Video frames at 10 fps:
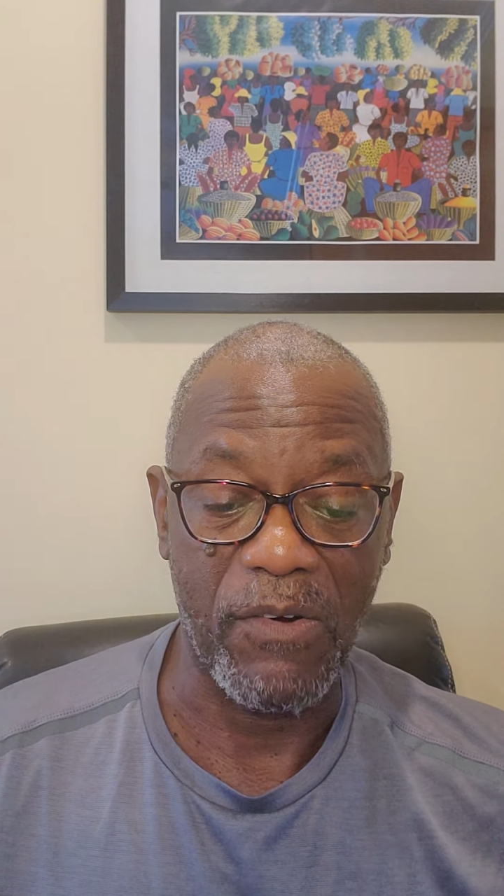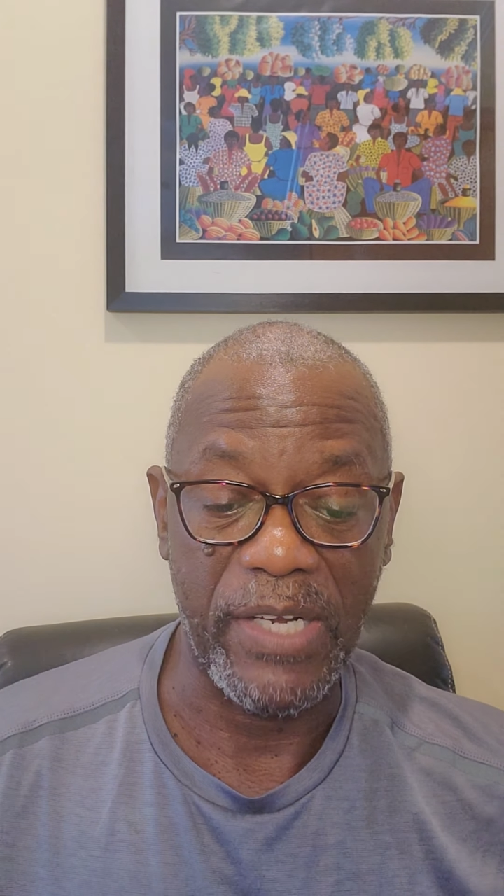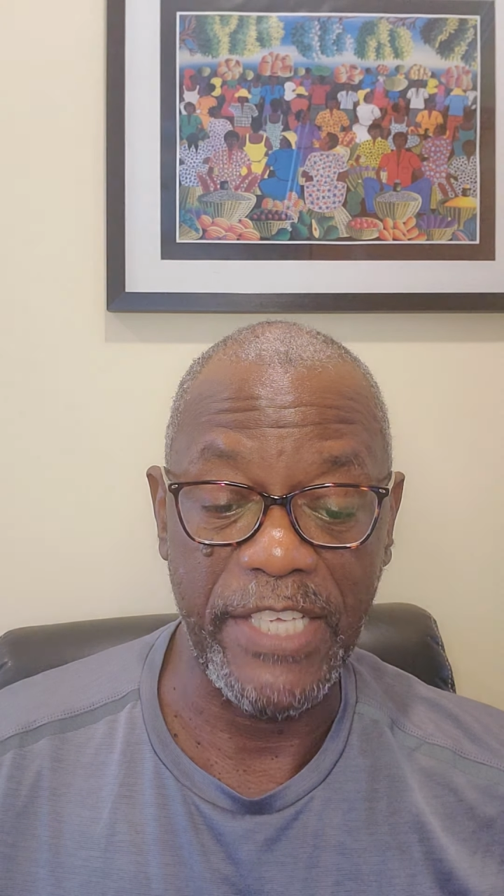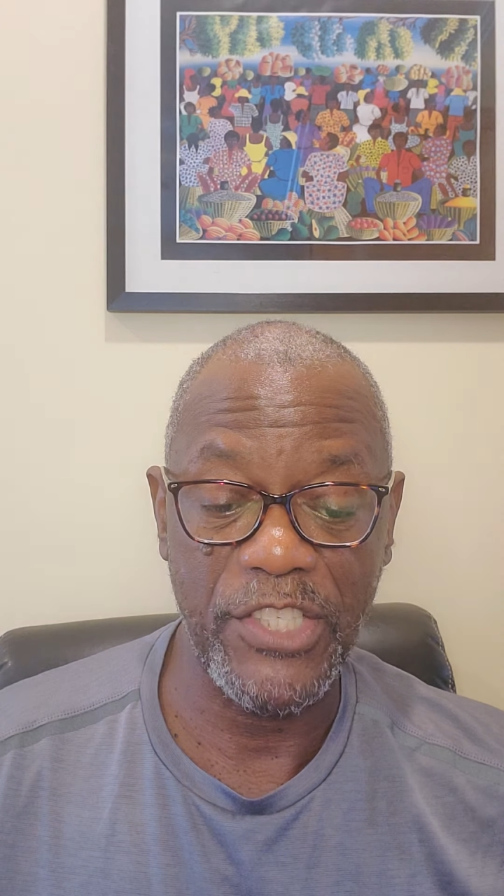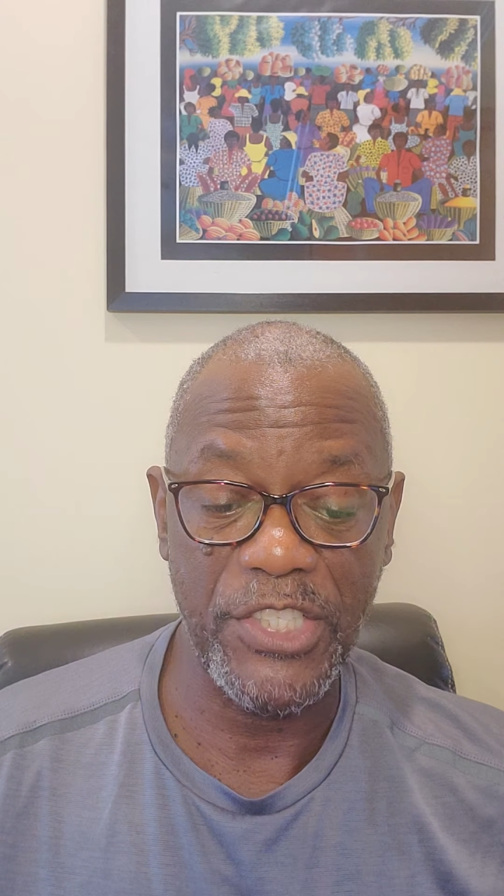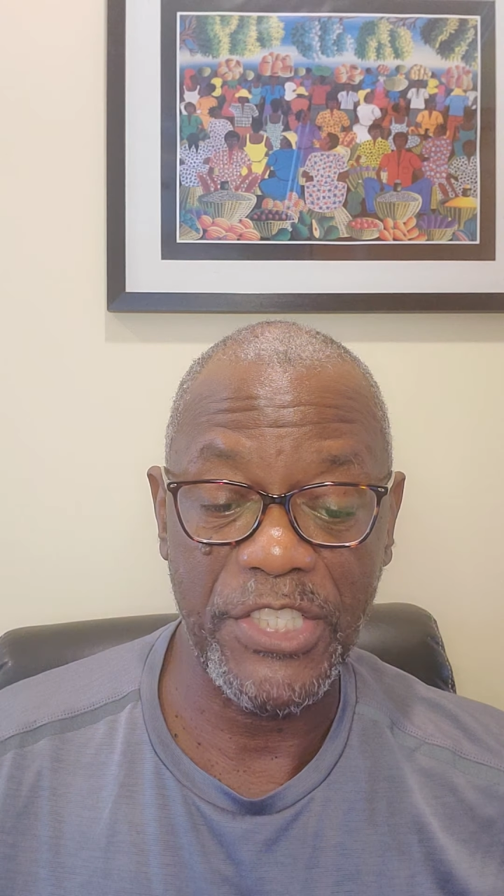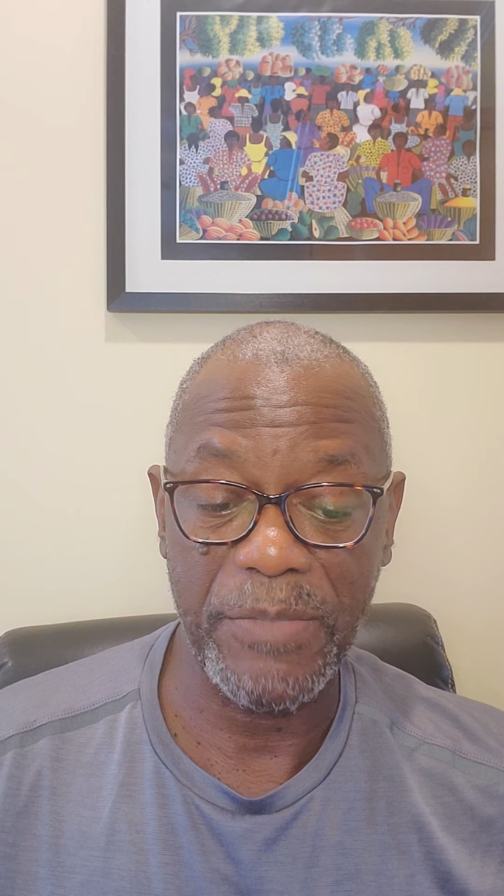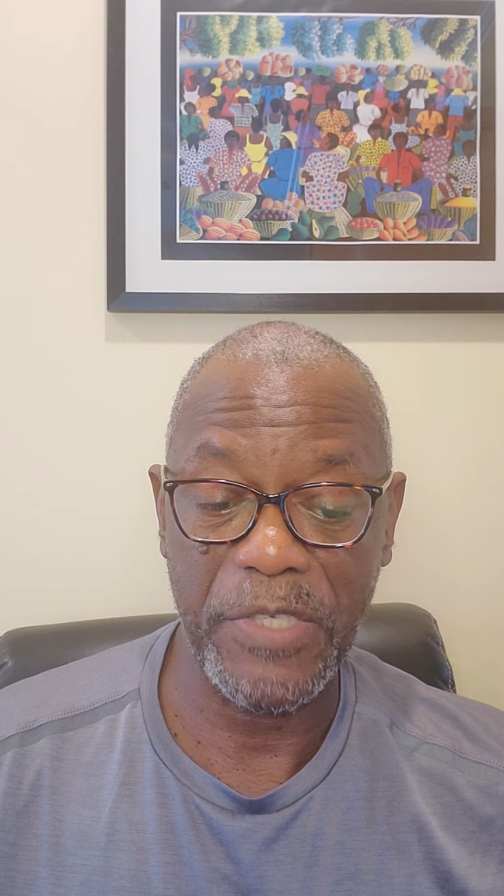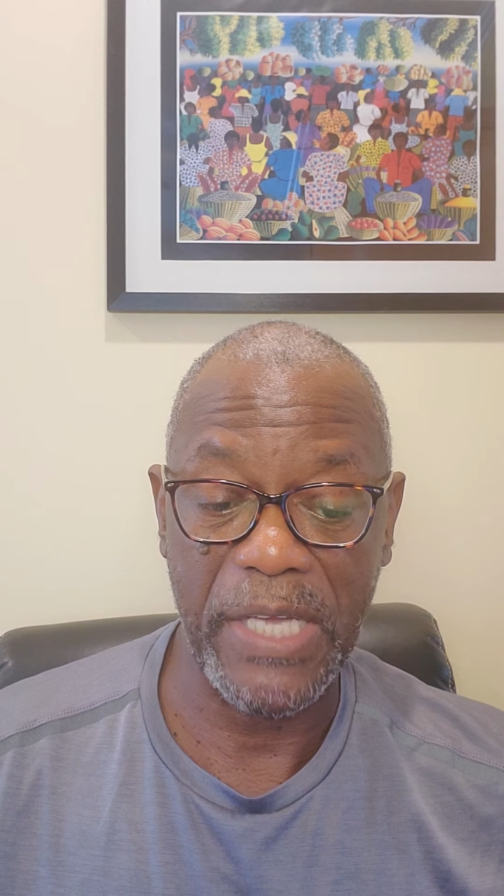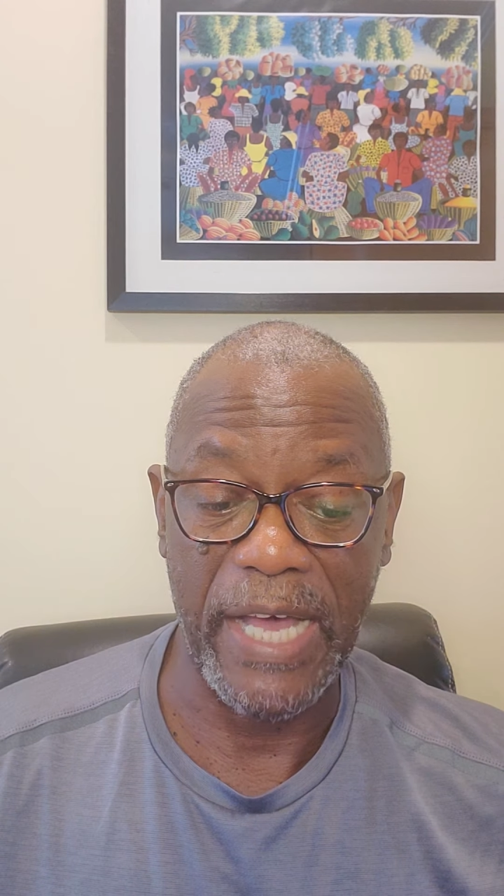
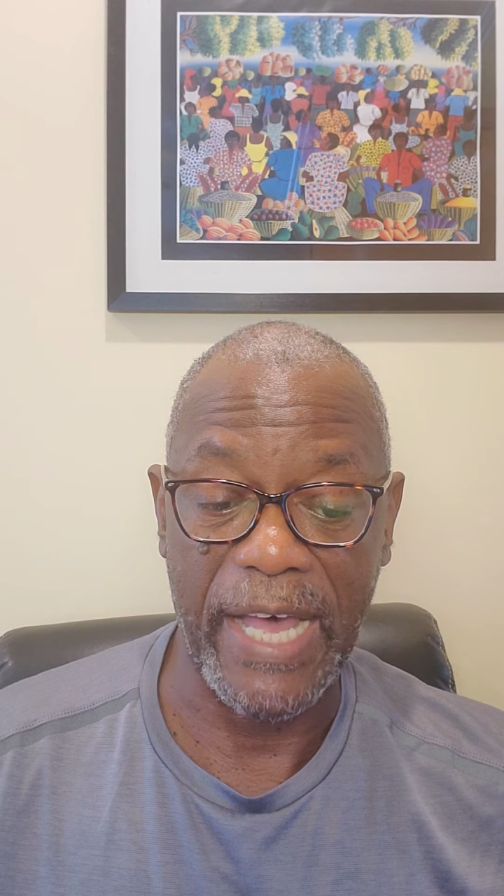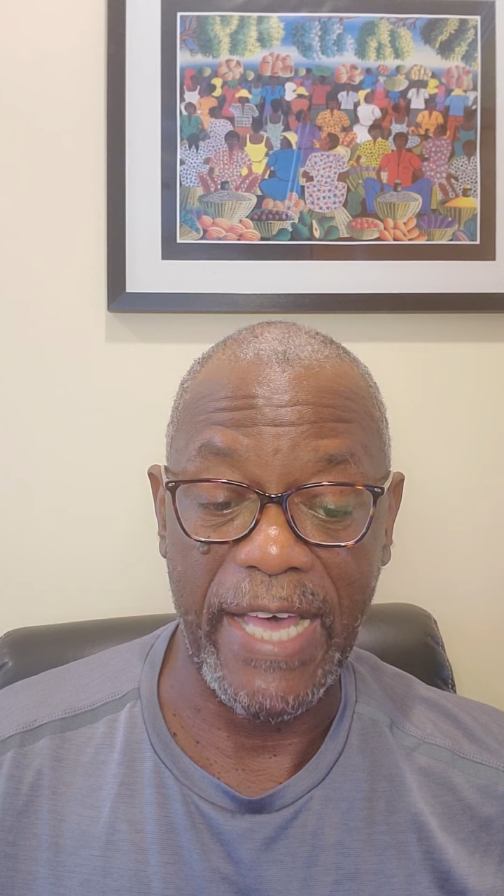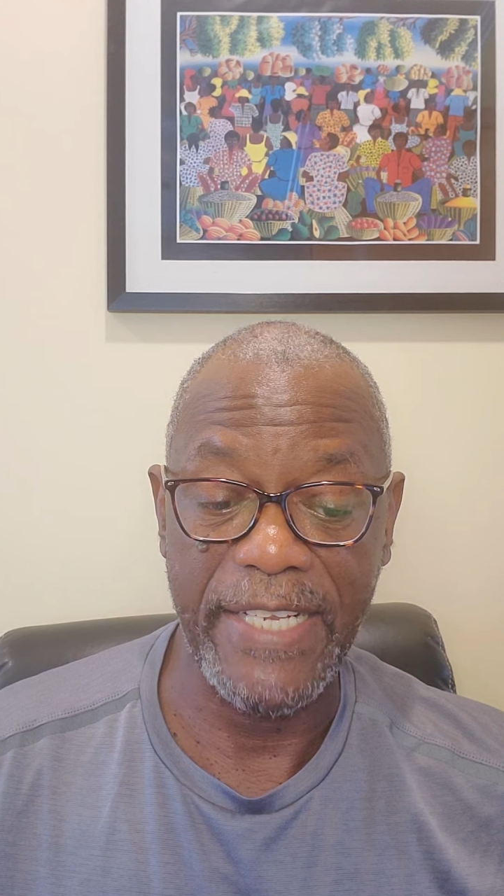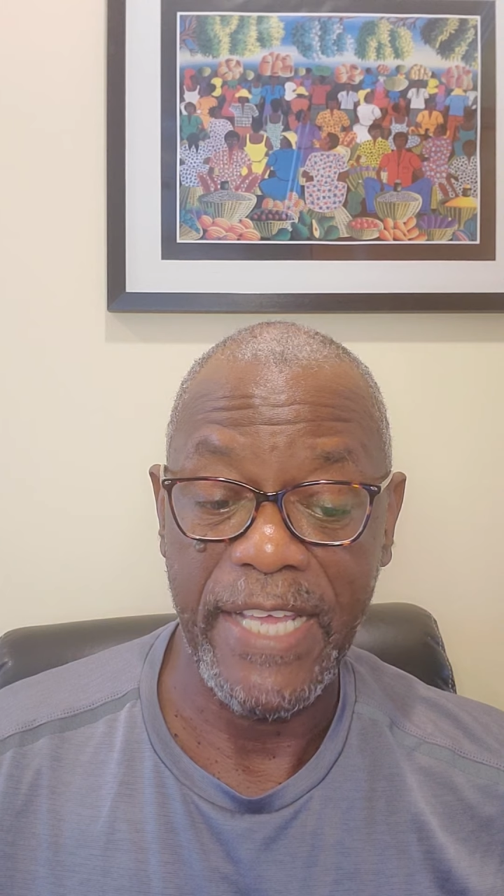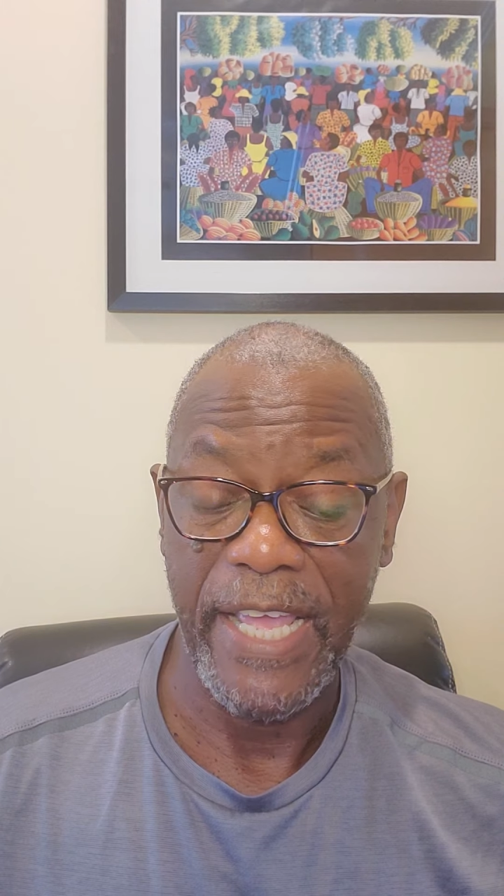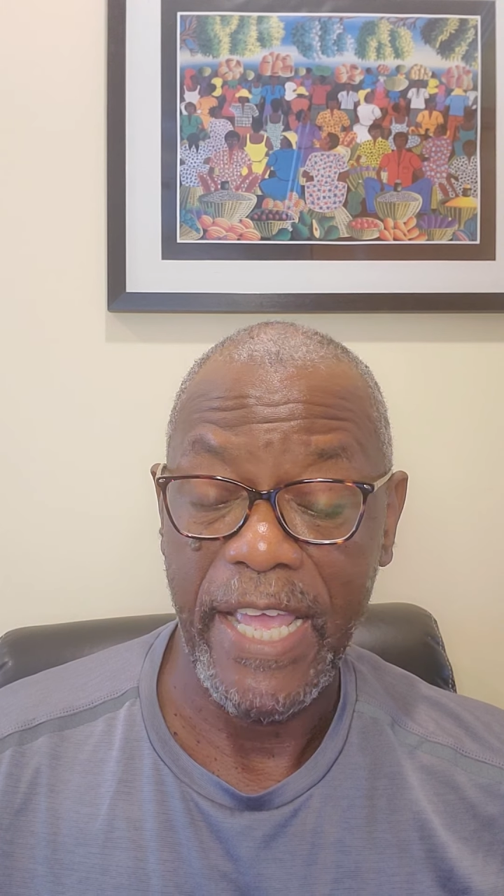relationship to God